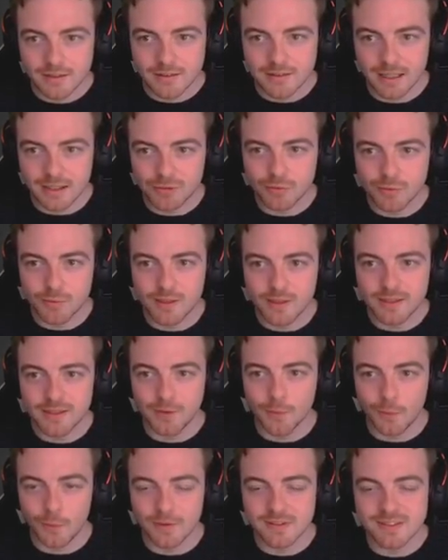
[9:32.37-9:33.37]
That's really
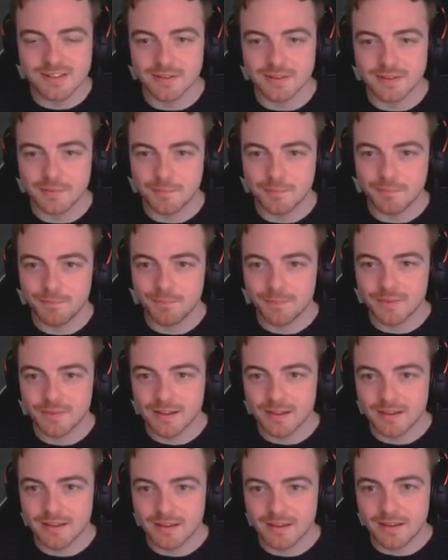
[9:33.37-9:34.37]
awesome.
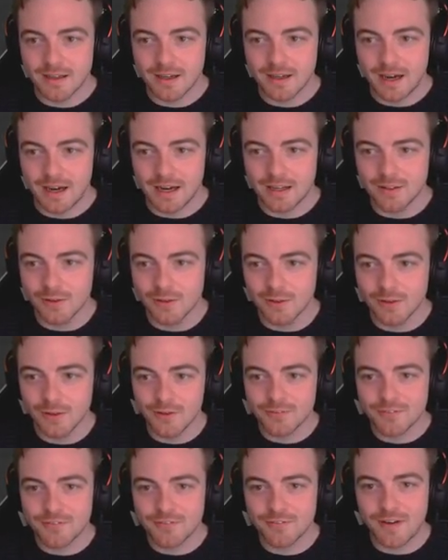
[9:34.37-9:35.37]
I
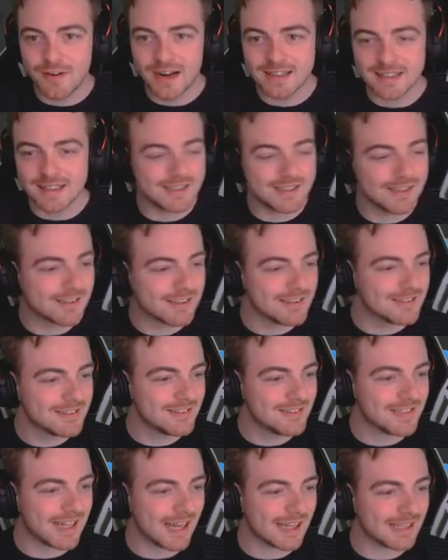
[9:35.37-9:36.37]
love the fact that you can
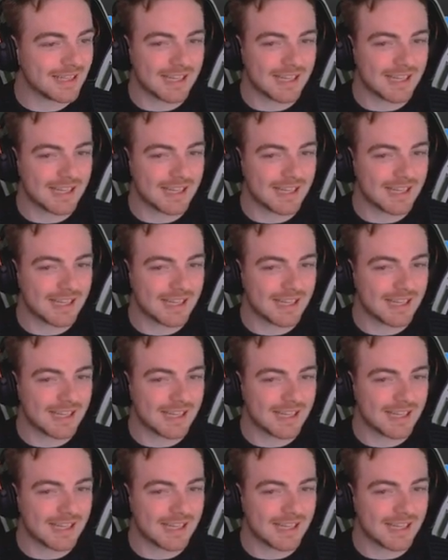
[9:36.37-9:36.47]
do that.